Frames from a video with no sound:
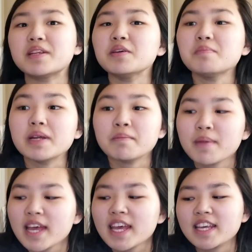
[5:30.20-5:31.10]
duper
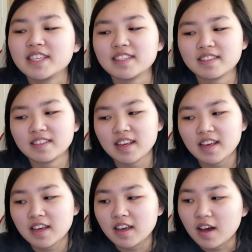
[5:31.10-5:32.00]
mess.
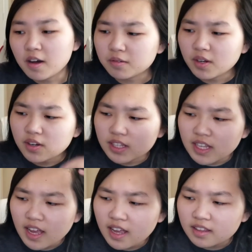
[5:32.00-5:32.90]
Oh, look at
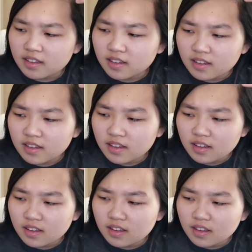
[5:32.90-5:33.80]
that.
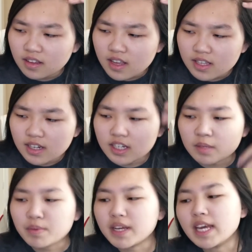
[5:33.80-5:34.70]
It's a little
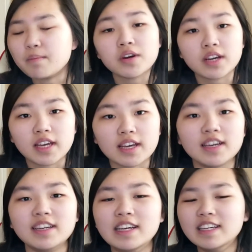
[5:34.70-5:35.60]
springy boy.
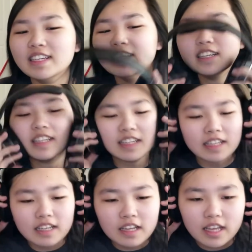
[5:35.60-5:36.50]

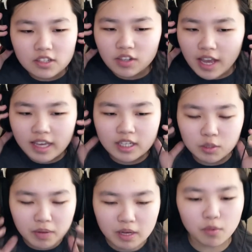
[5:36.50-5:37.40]
It's okay.
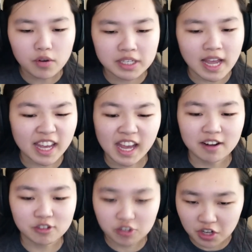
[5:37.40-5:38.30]
Springy boys add
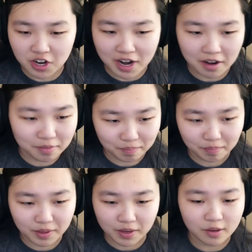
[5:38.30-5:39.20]
character to your hair,
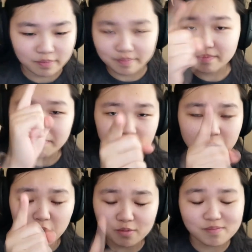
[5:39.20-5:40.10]
you know?
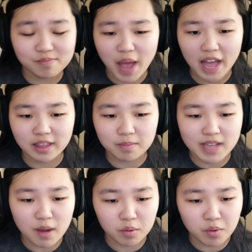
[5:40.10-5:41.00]
Don't pat them
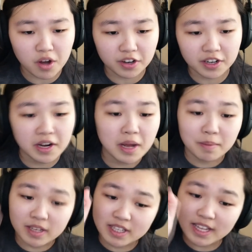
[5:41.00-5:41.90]
down with water,
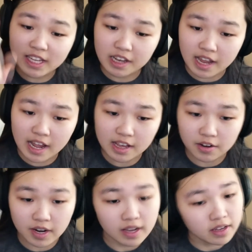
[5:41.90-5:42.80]
because then they get angry.